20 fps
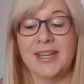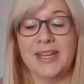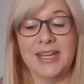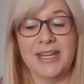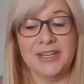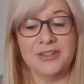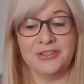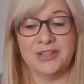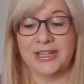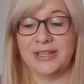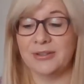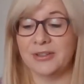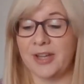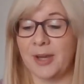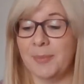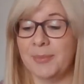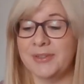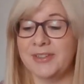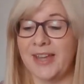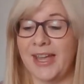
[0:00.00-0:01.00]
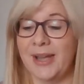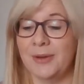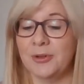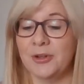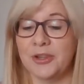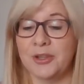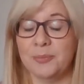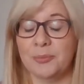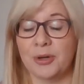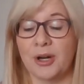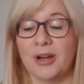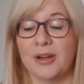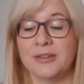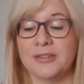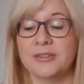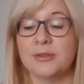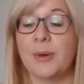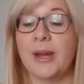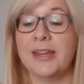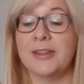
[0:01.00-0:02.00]
He jiggled up and down on the
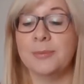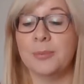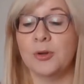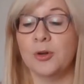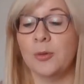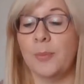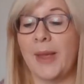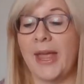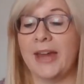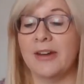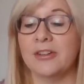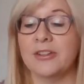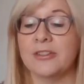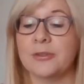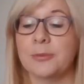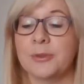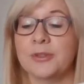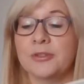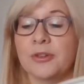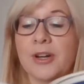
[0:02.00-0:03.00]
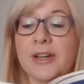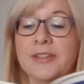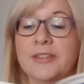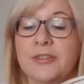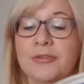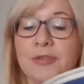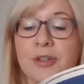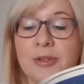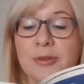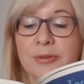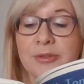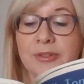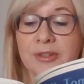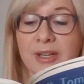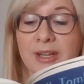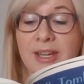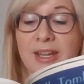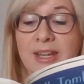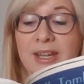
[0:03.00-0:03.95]
branch where his poor parents were trying to roost.